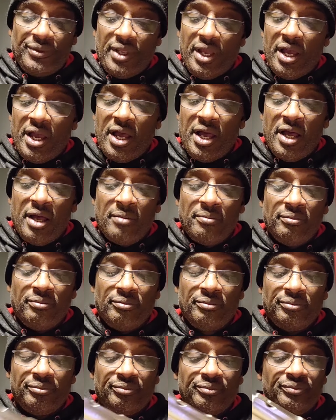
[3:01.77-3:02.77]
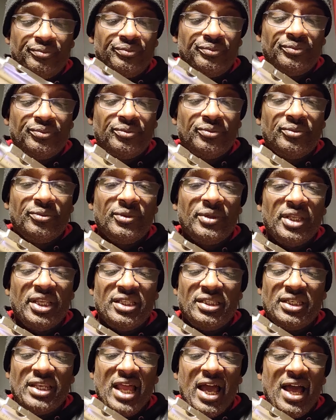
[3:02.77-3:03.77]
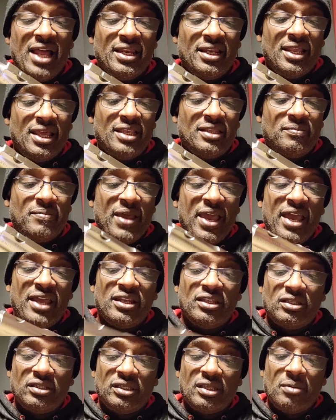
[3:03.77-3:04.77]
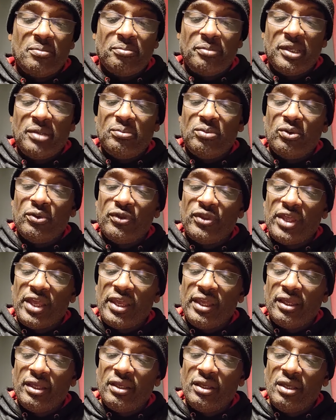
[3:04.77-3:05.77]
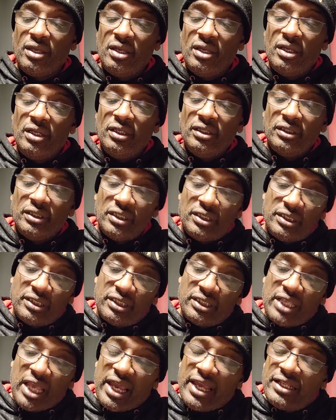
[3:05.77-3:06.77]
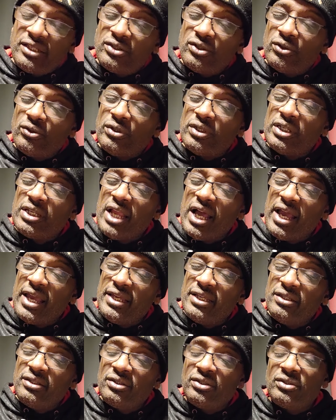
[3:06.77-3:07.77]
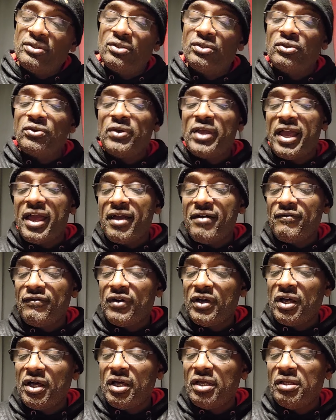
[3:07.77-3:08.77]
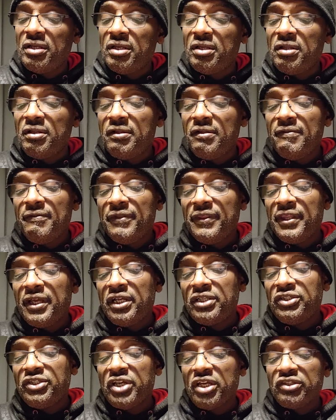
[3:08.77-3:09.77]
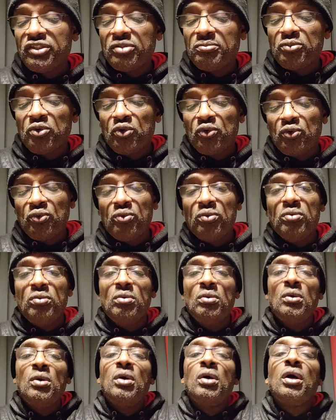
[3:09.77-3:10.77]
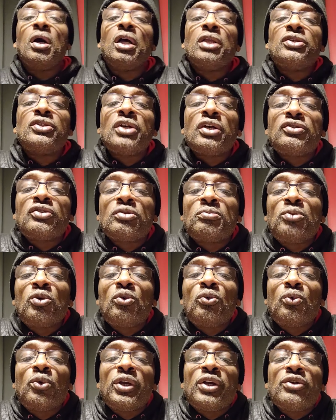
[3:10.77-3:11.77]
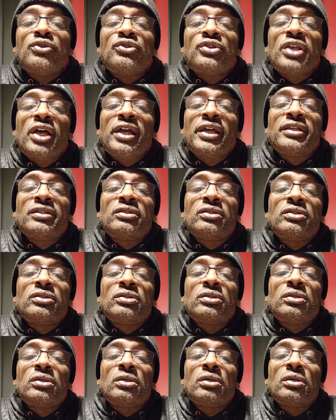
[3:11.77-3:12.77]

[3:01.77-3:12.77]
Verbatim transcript: um, is not as bad as some people think. The sights are nice. You have uh, adjustable adjustable rear sights,